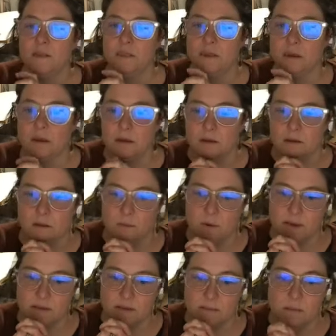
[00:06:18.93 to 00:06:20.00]
the
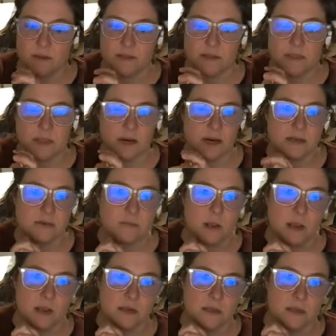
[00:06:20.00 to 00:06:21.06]
weeks and months that I
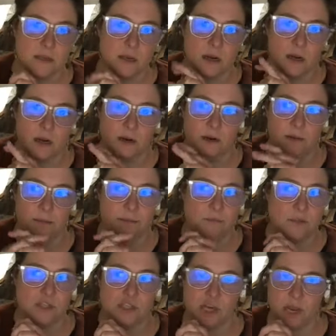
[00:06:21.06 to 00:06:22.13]
spent
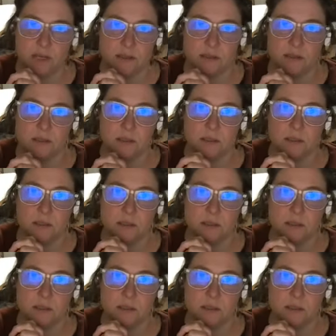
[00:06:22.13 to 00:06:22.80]
just